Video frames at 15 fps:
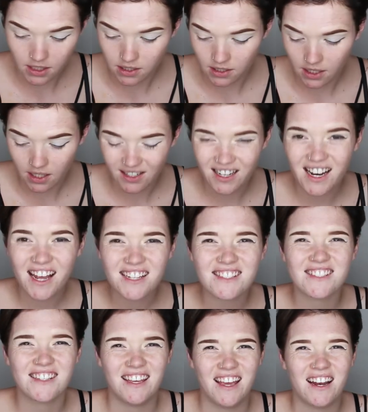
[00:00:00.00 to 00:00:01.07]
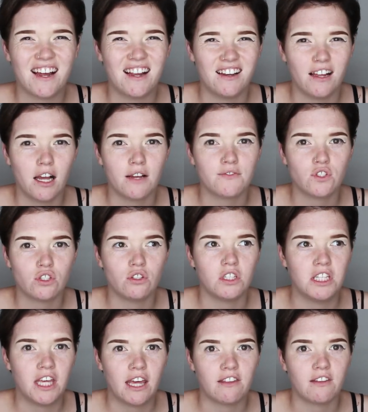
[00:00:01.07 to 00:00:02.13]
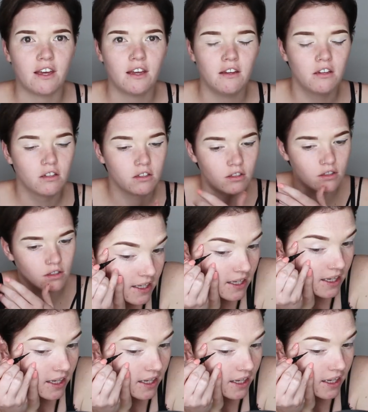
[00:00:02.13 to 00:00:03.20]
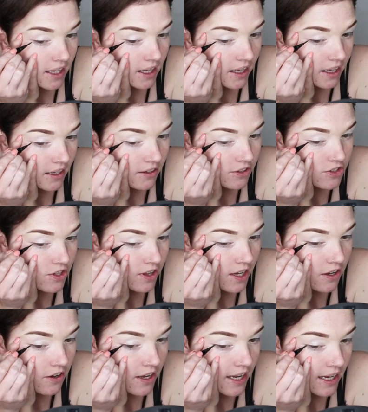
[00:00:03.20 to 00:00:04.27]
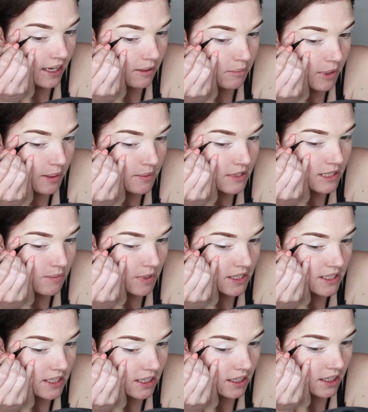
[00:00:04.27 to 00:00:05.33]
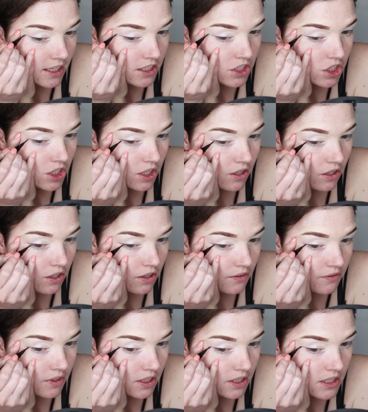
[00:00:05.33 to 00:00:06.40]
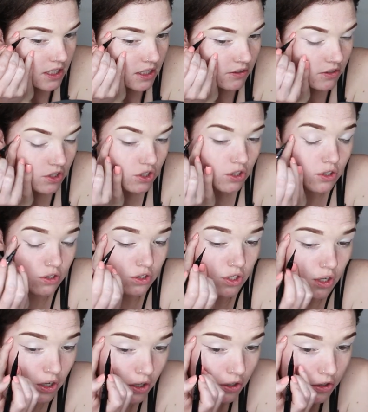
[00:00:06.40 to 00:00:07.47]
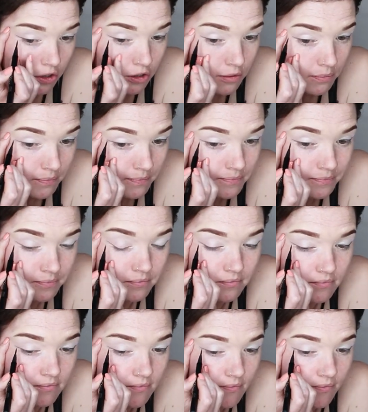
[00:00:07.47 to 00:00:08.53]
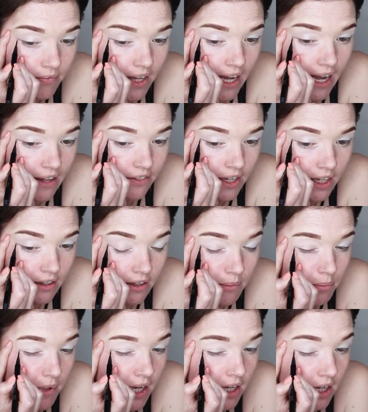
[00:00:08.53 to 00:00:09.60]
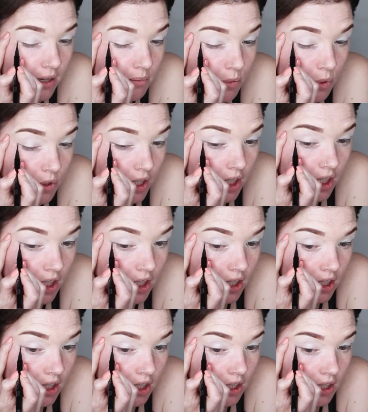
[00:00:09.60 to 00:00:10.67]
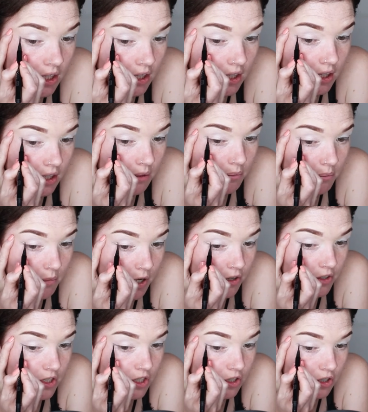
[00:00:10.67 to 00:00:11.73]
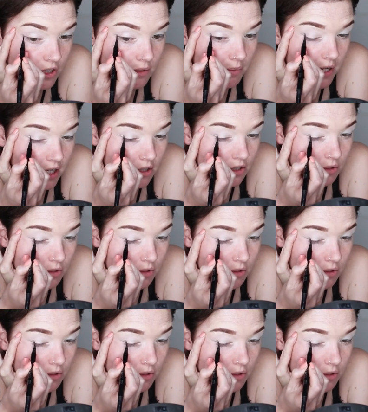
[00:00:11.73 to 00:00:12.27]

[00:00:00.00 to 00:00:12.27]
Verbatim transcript: Let's get, let's get our lives together. Uh, so they go out, Bubbles spends the night, she obviously returns home, and then the Monday morning, Morris goes back